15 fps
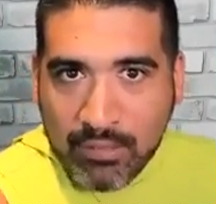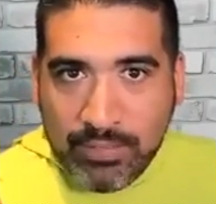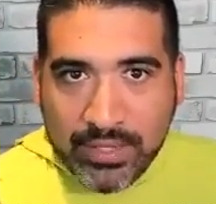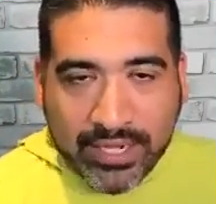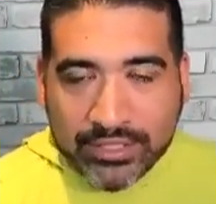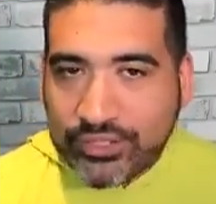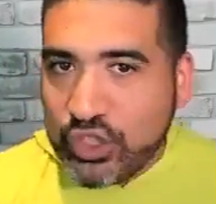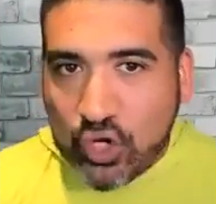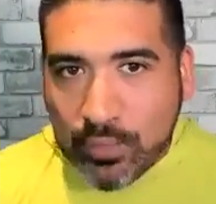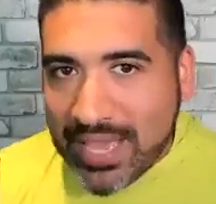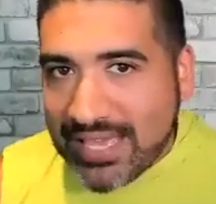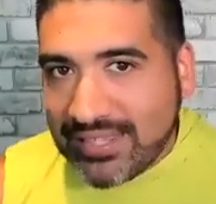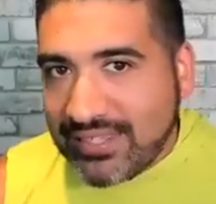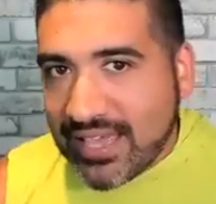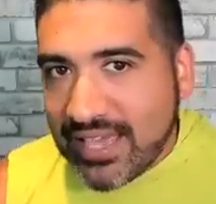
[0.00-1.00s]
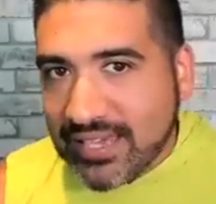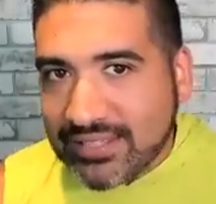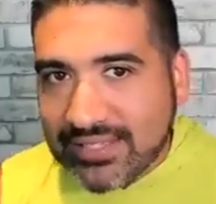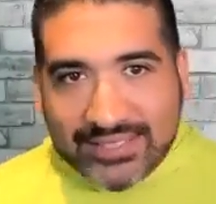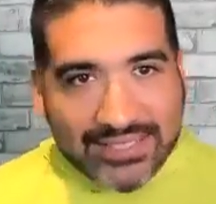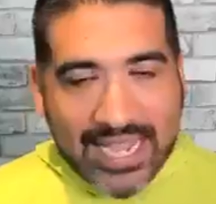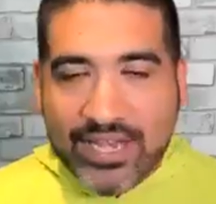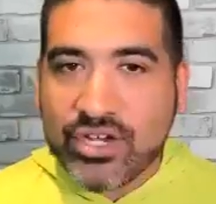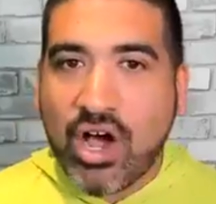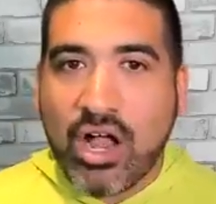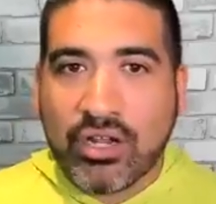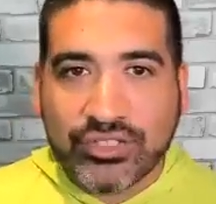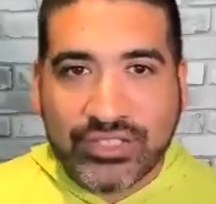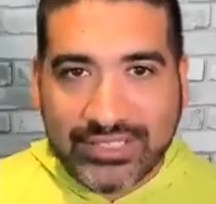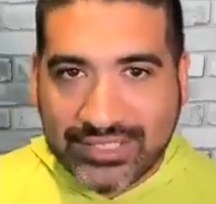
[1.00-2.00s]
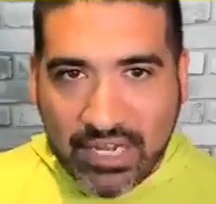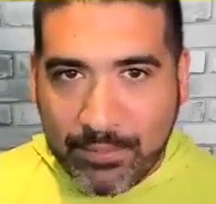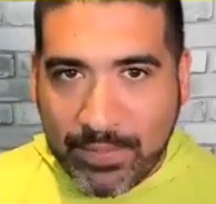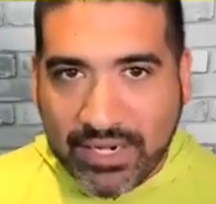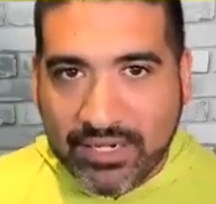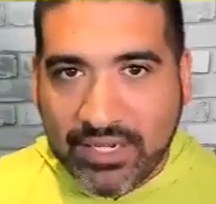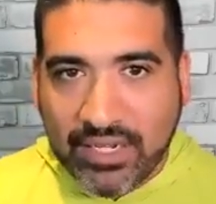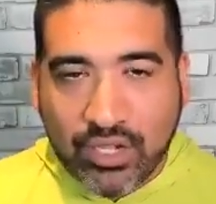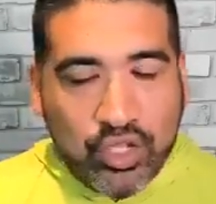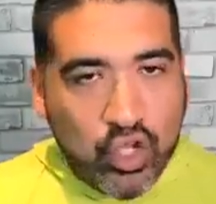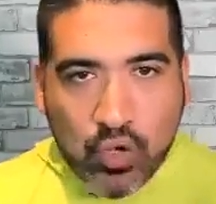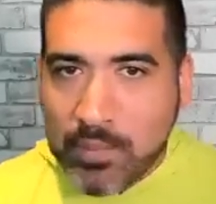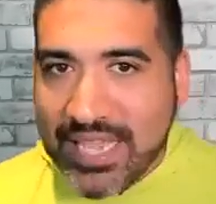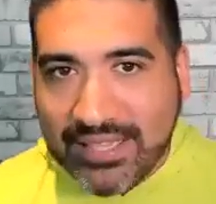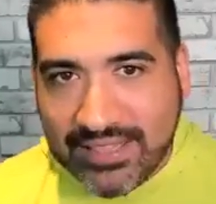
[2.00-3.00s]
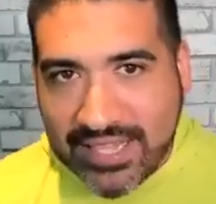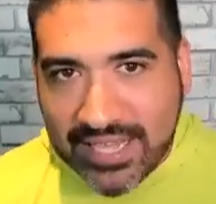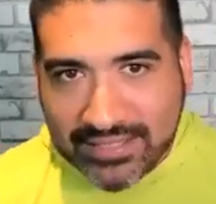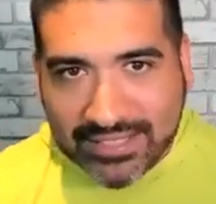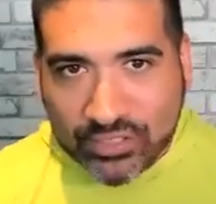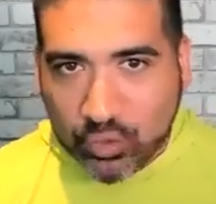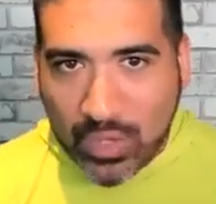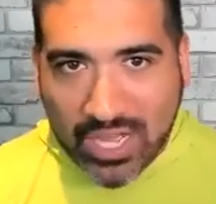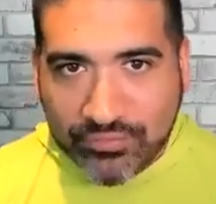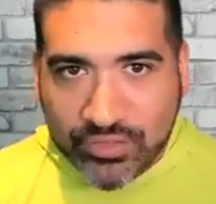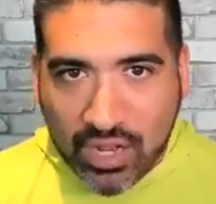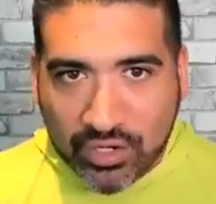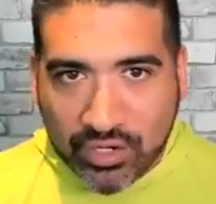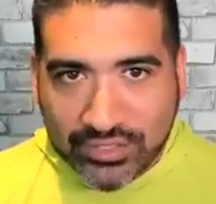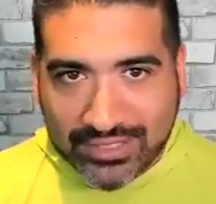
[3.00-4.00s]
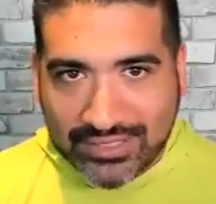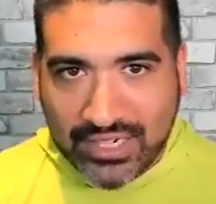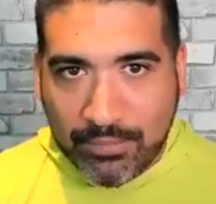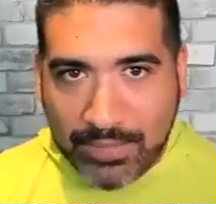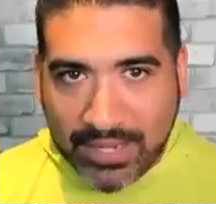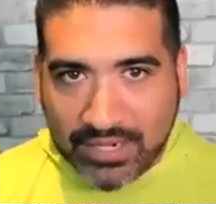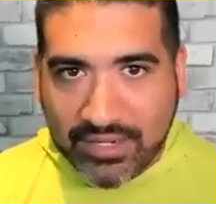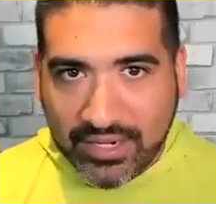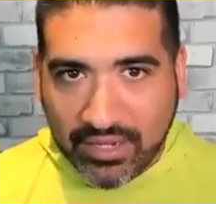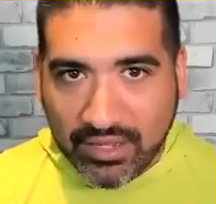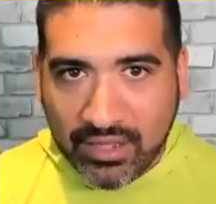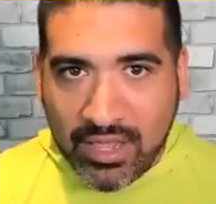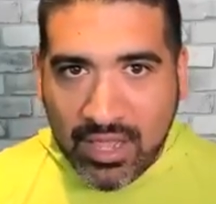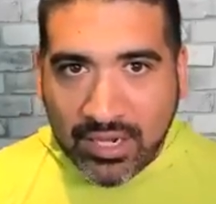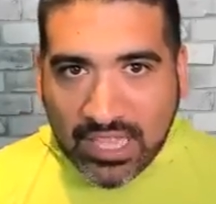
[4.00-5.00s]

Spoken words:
Because you may think that $10 isn't a big deal. You may think that $12 isn't a big deal.